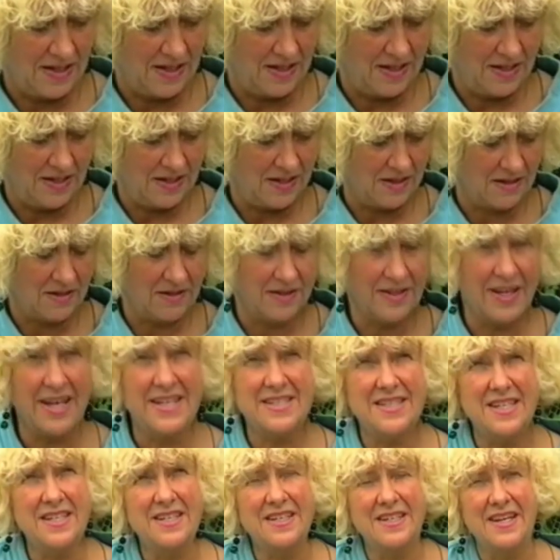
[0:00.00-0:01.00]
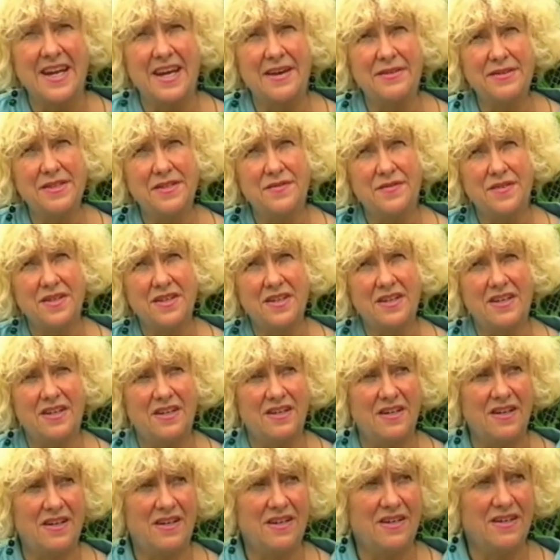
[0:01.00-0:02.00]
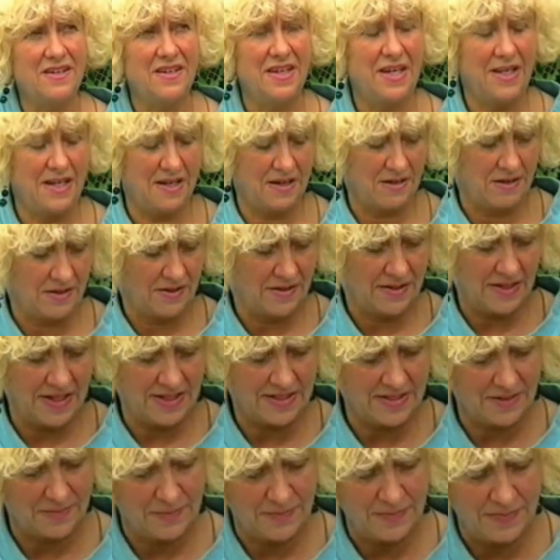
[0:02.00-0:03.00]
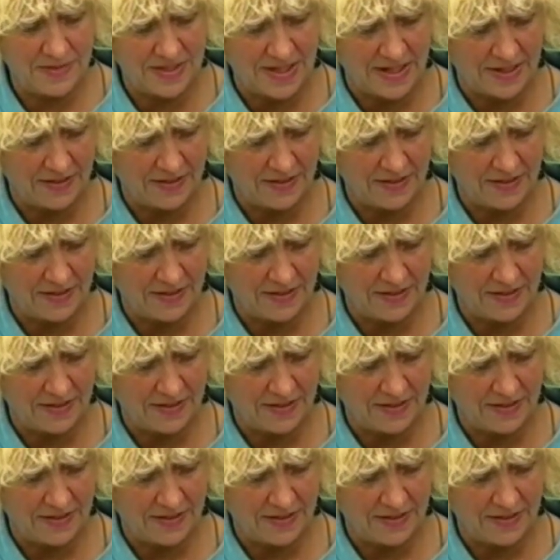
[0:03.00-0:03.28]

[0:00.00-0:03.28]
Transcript: he can't get in and out of the car, he can't get up and